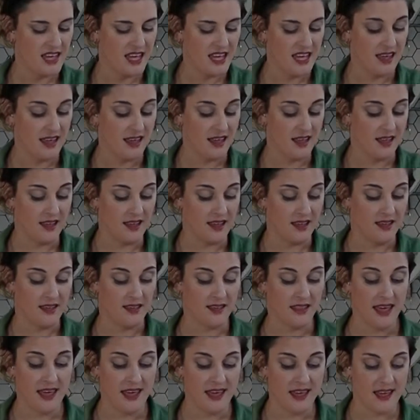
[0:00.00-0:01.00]

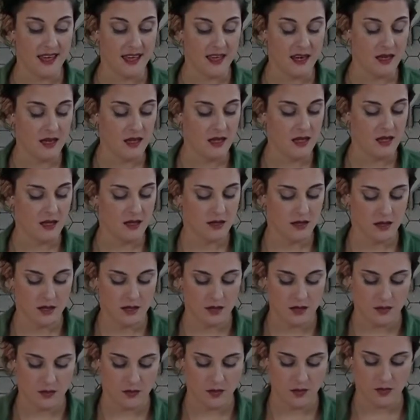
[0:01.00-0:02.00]
And then
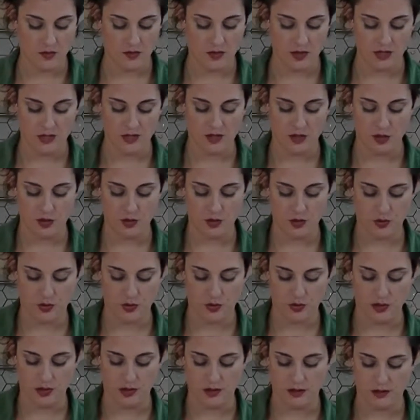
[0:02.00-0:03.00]
we're going
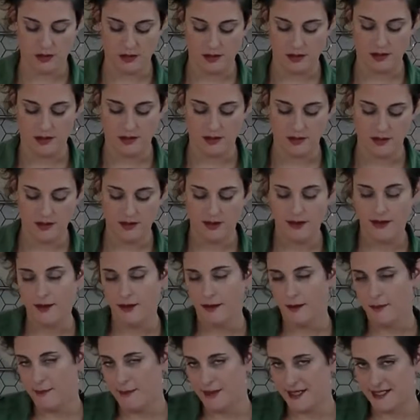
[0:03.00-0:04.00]
to kind of
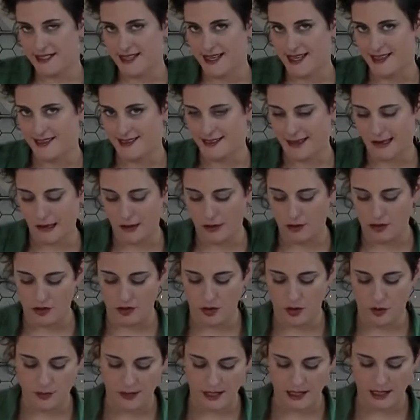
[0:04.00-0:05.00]
mix that together a
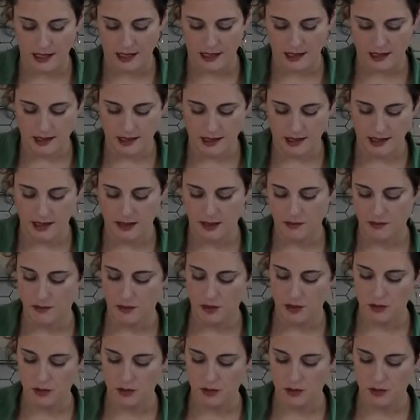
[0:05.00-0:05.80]
little bit.